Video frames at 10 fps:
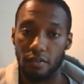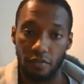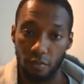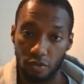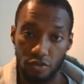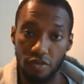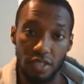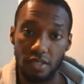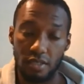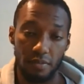from
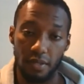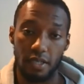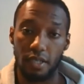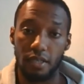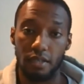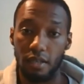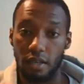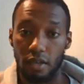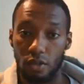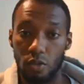trees to fucking
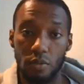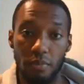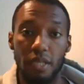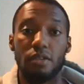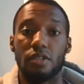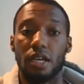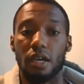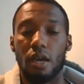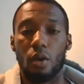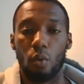human beings, yeah,